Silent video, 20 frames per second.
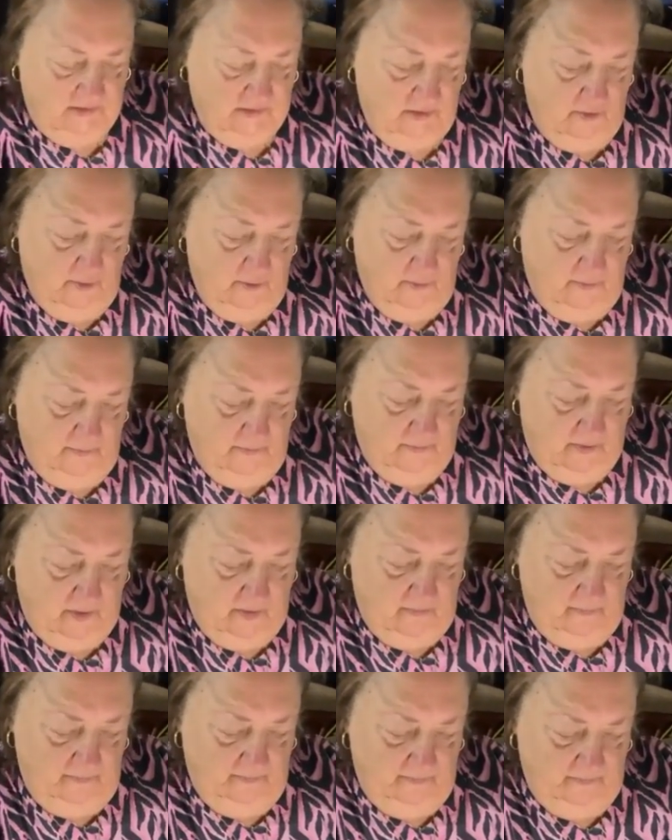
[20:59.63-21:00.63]
So,
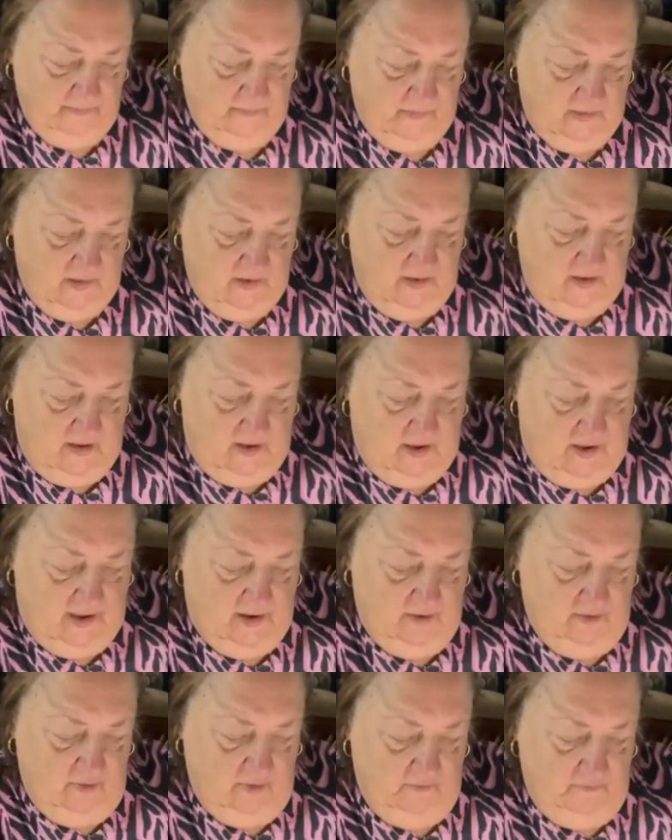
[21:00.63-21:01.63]

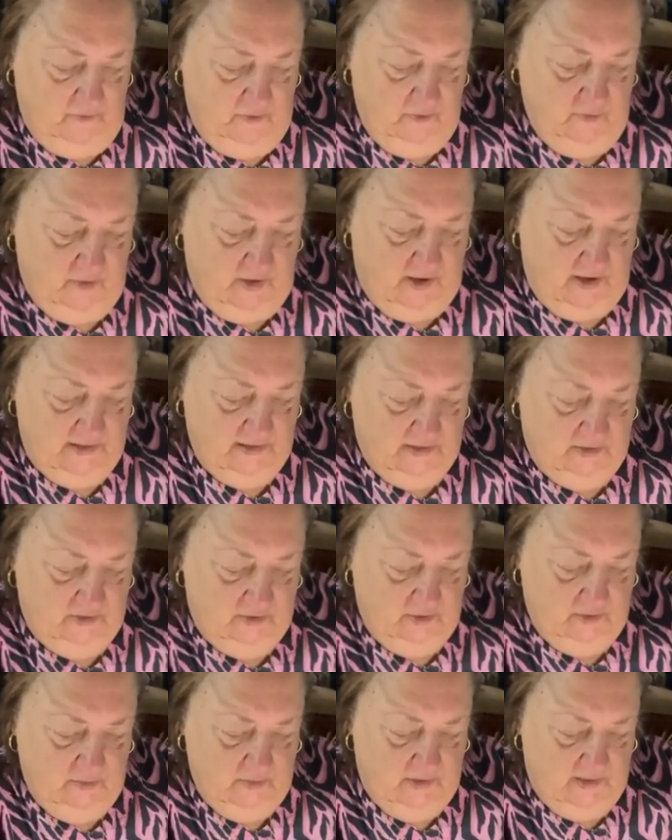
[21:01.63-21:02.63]
I don't know if you guys
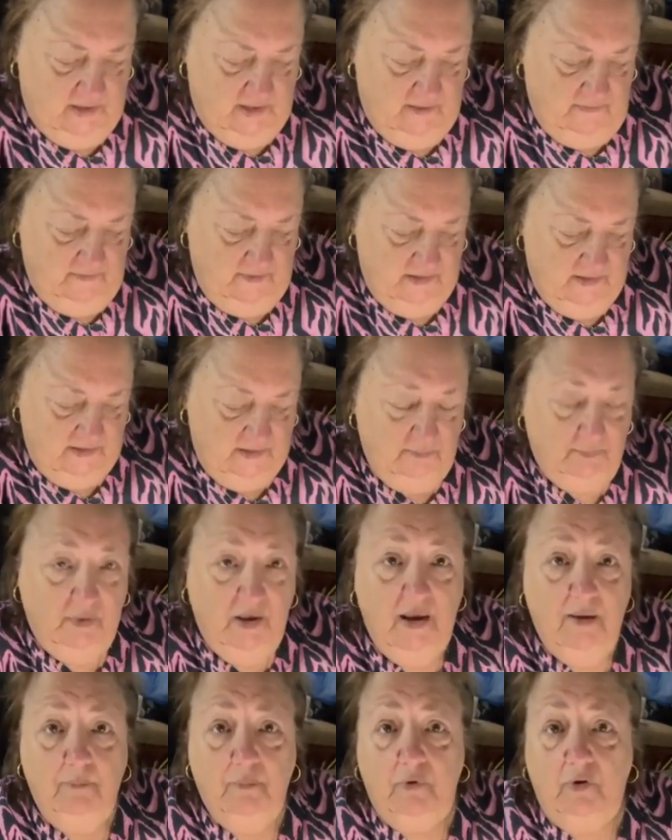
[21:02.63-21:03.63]
do any of this
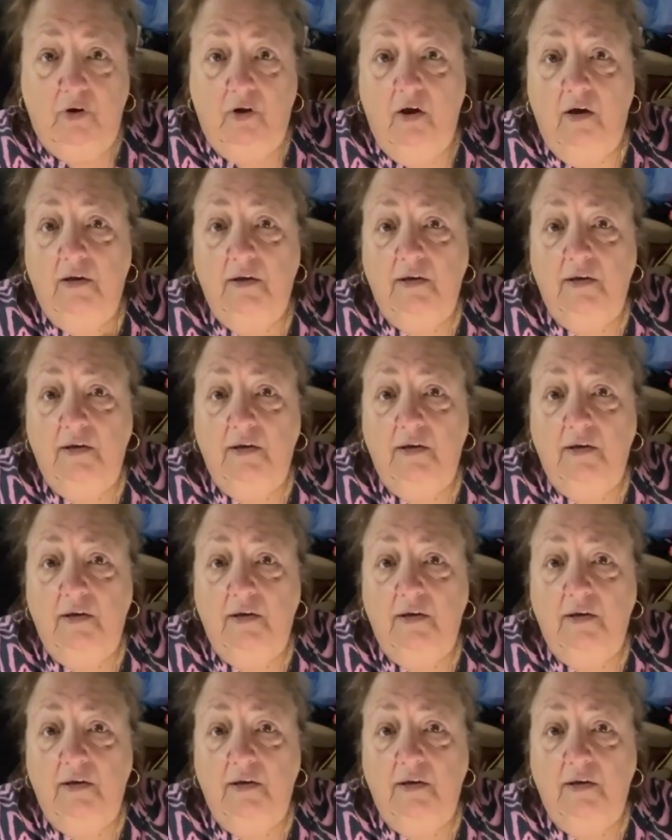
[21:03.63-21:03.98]
paper